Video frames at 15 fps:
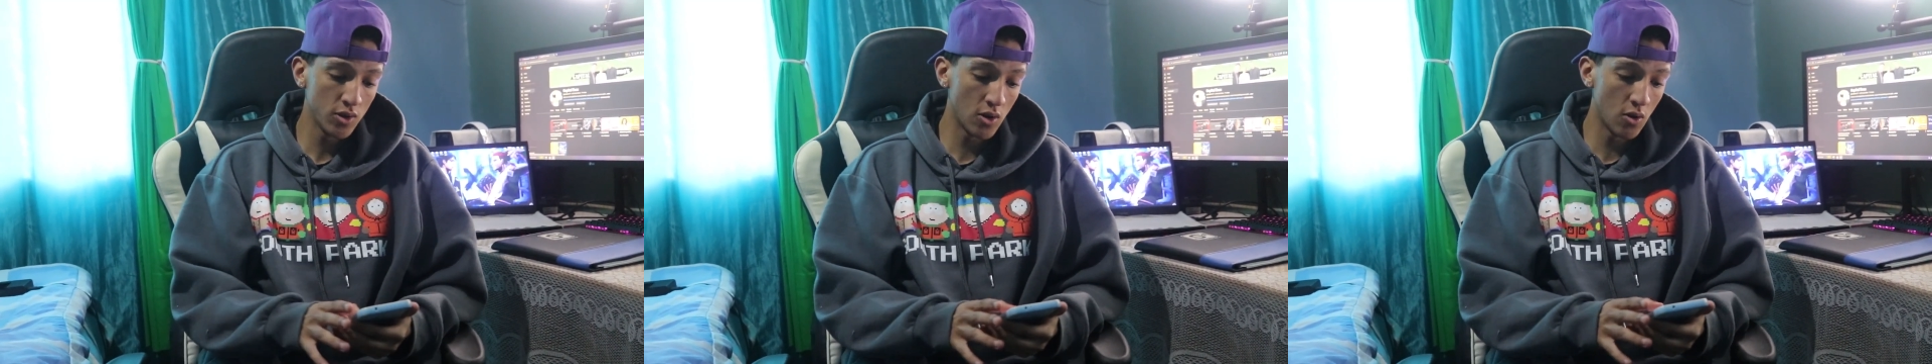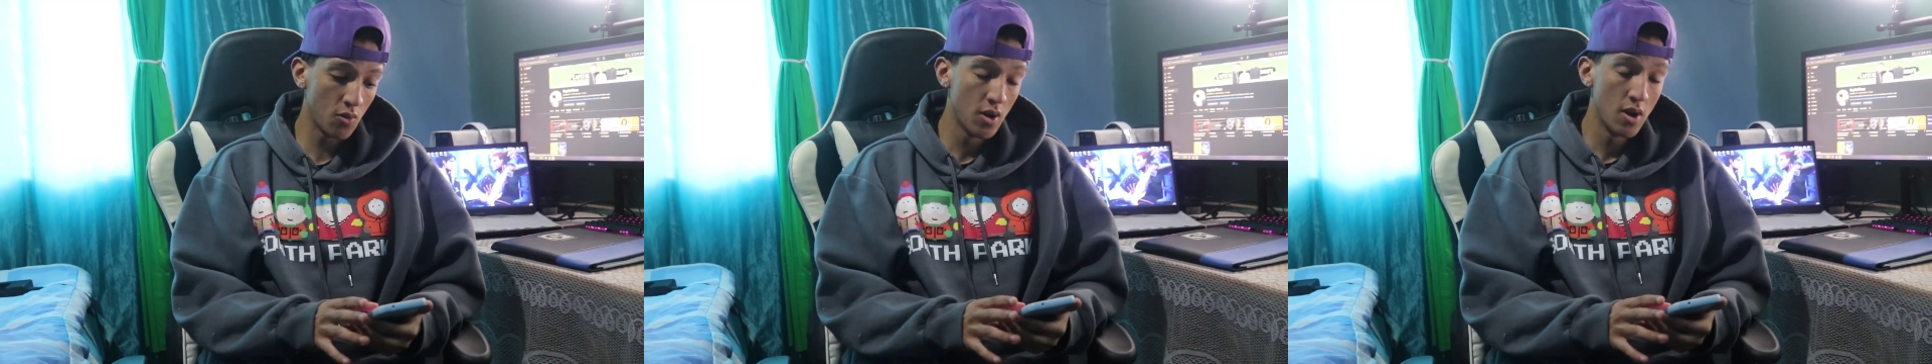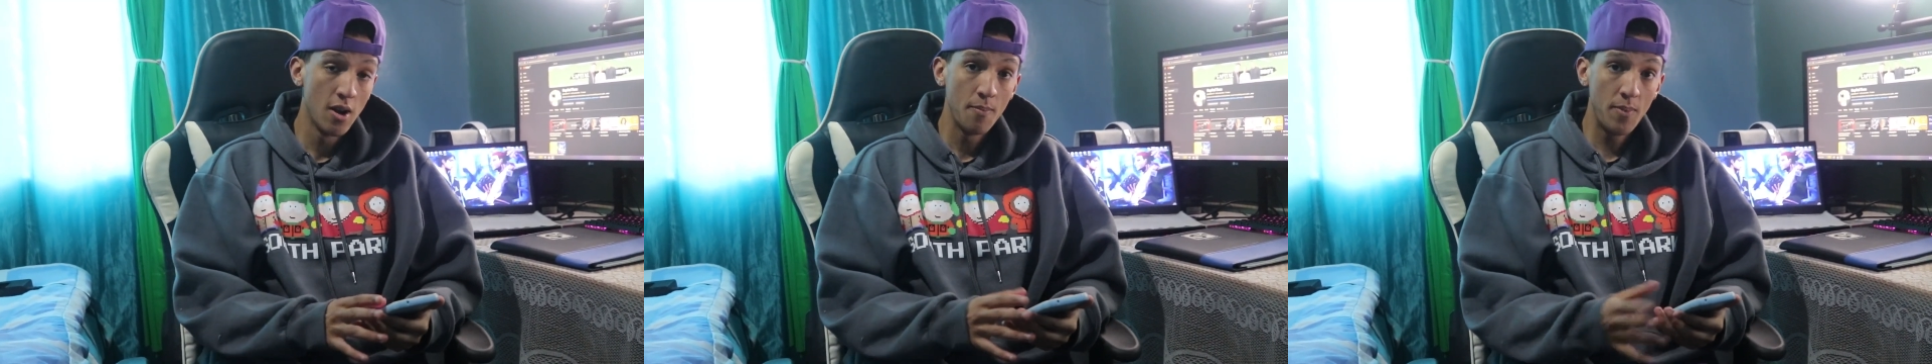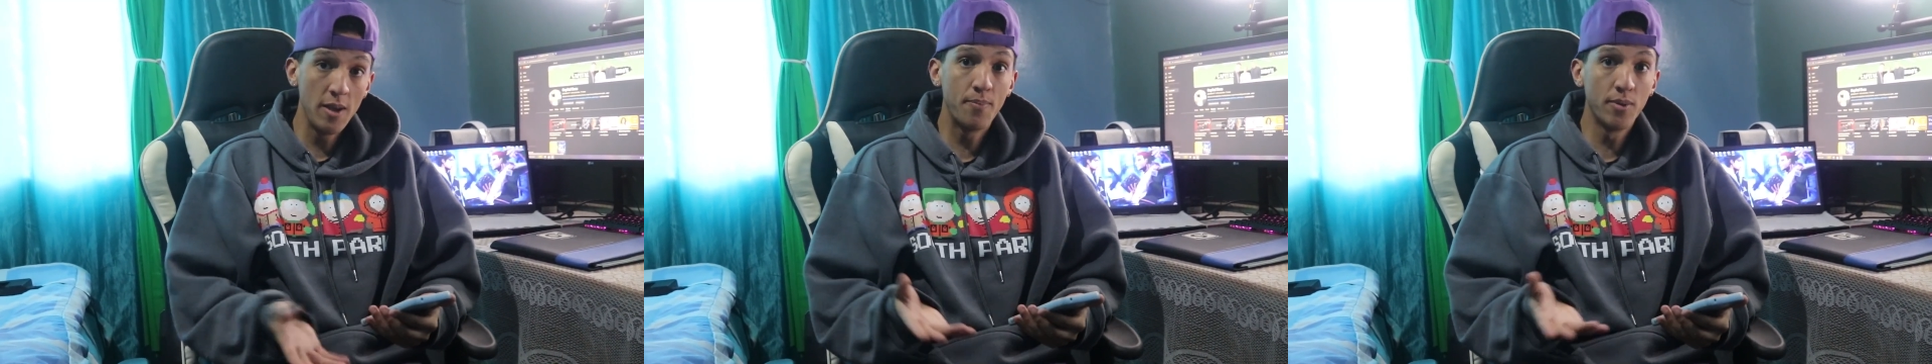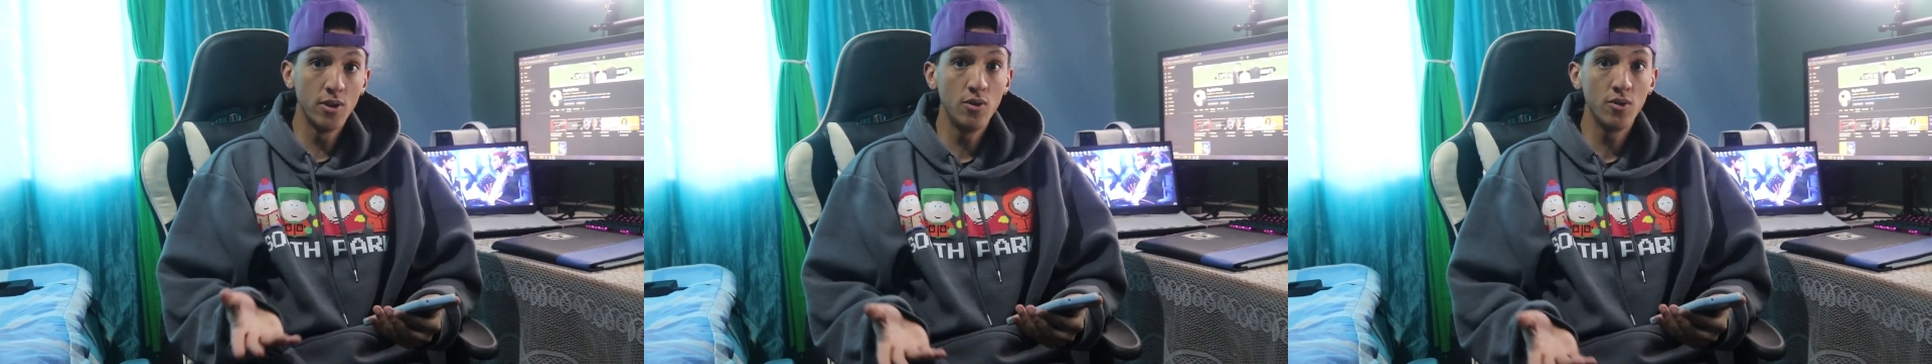so
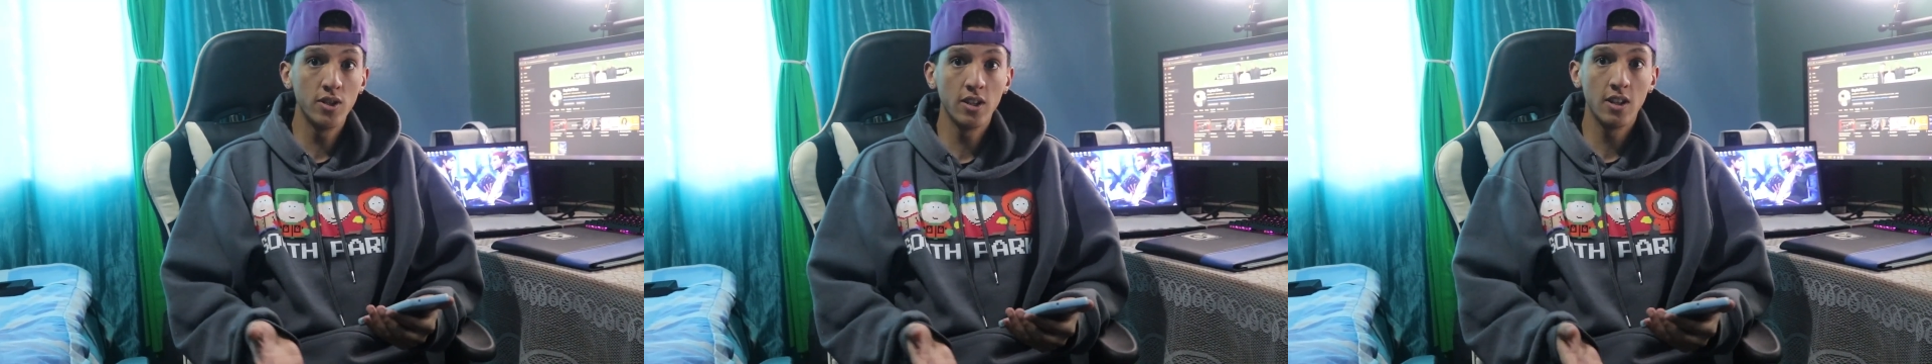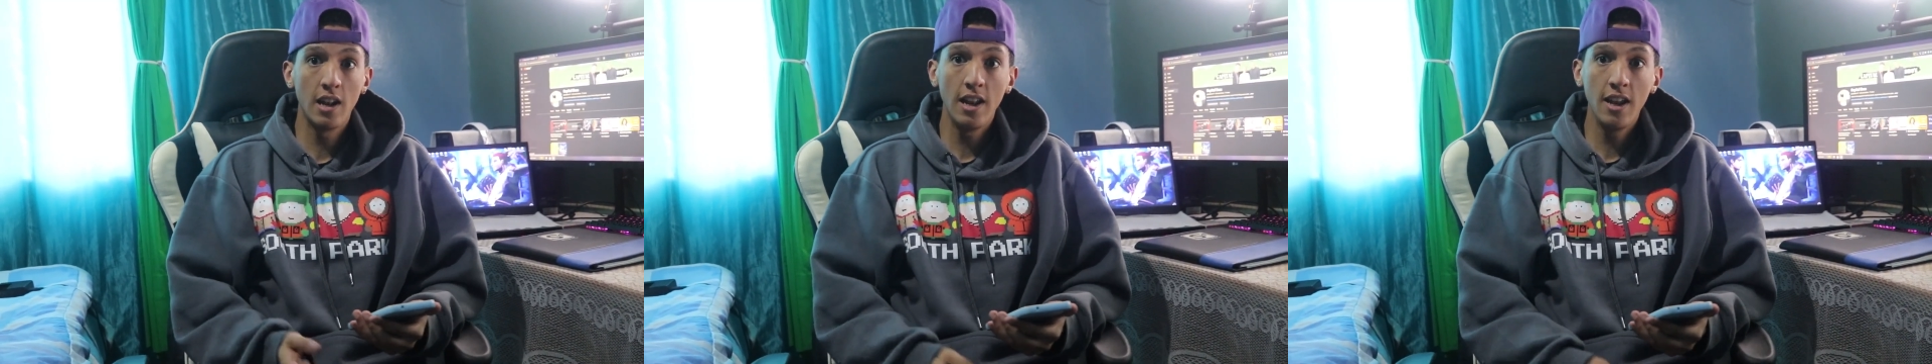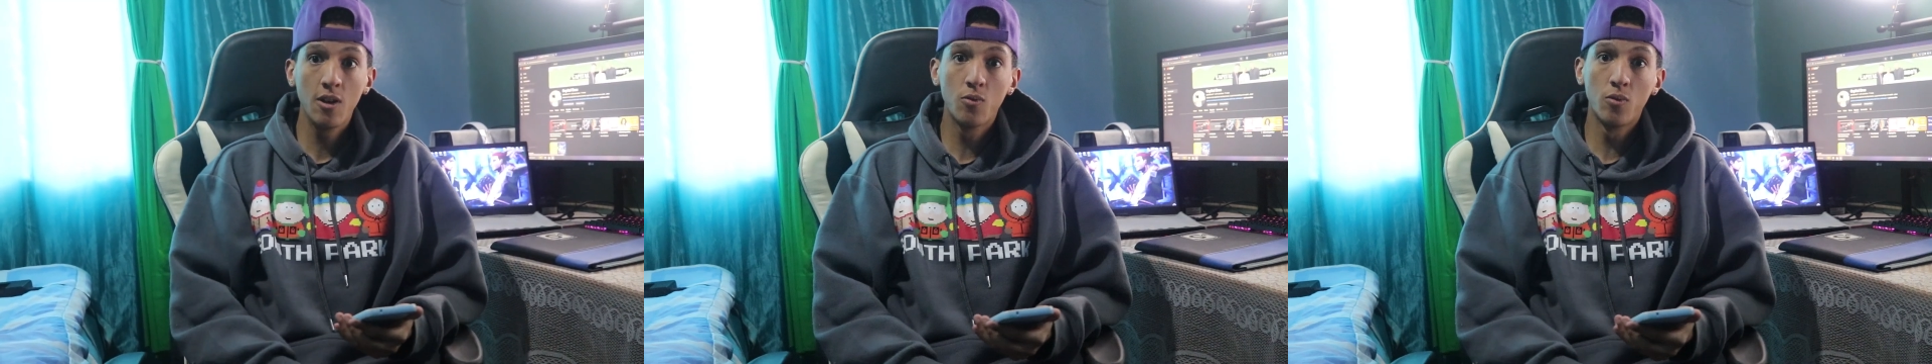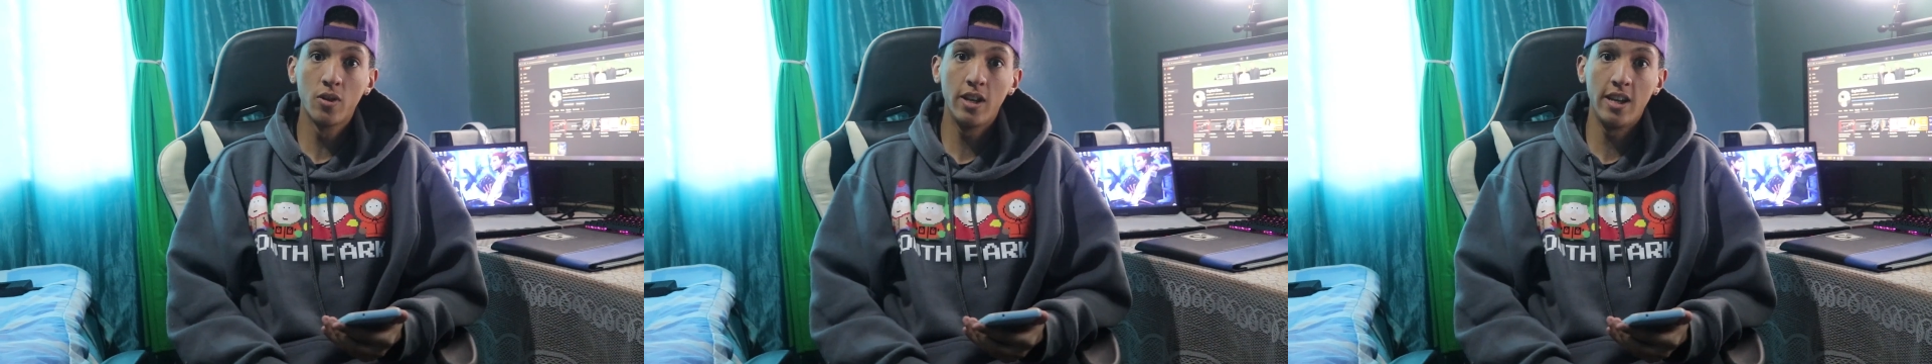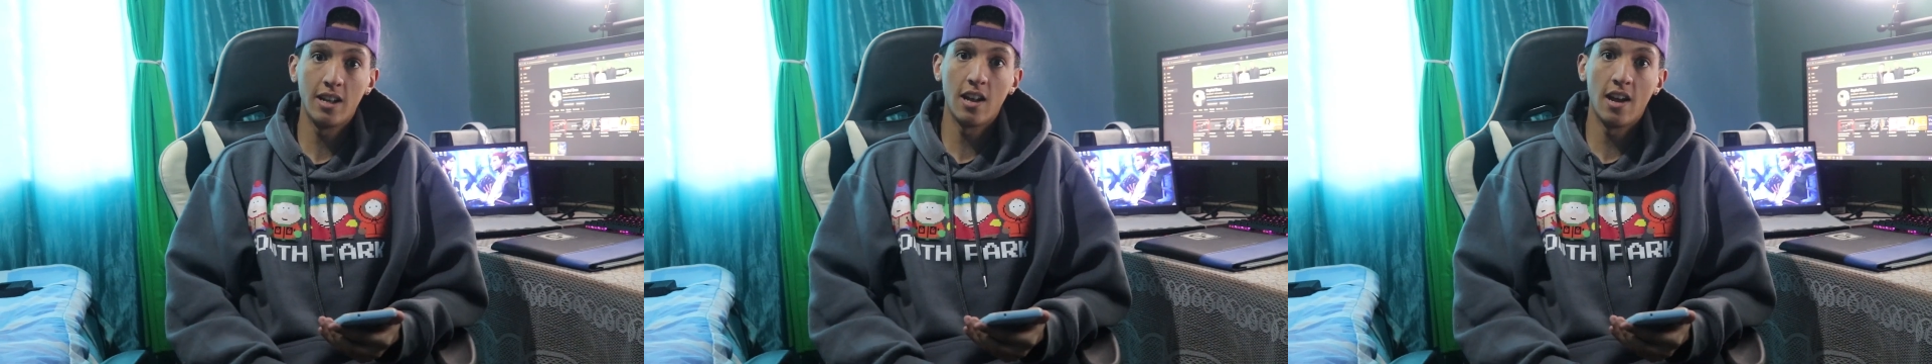people using the link will
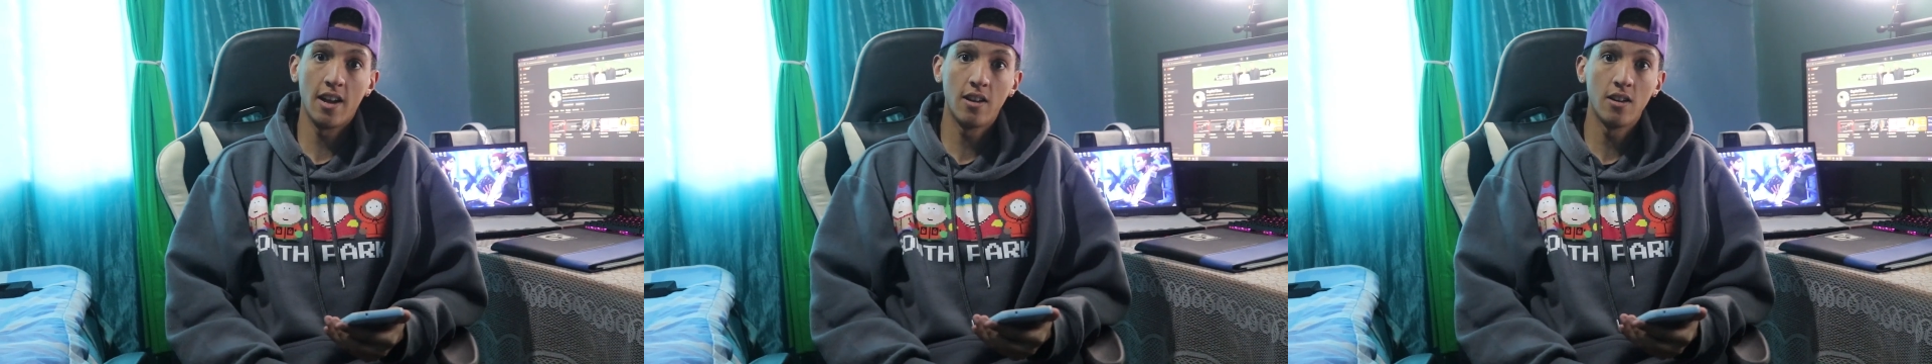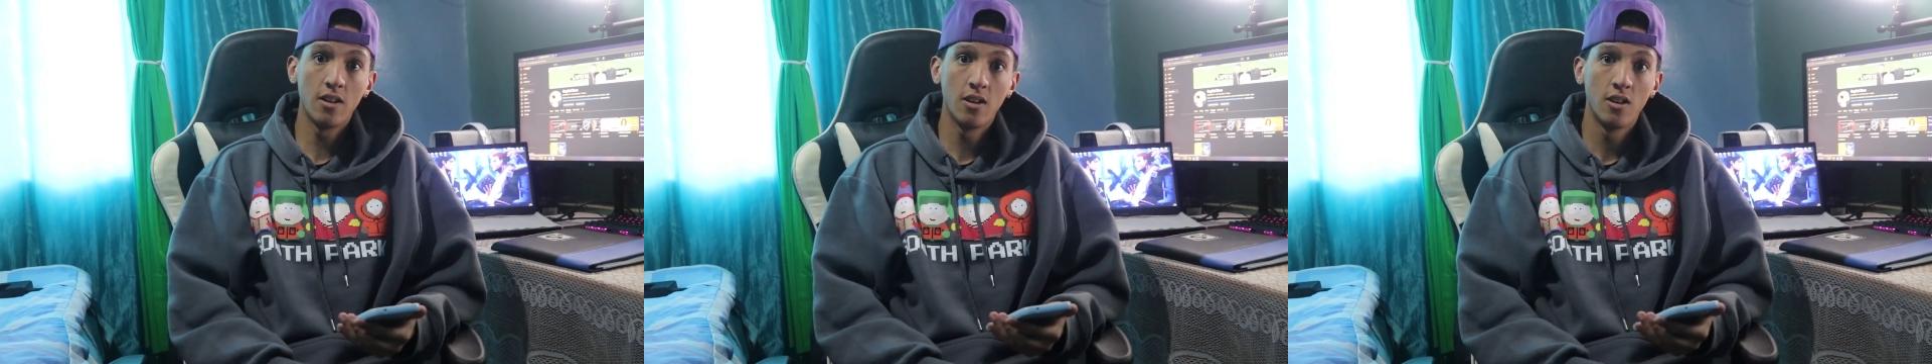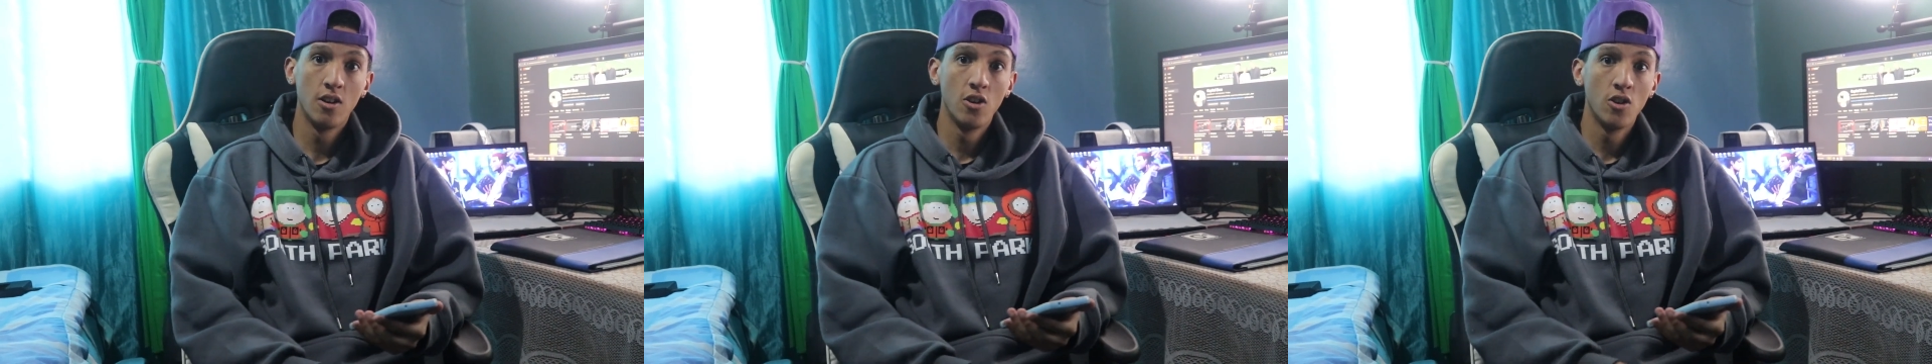get a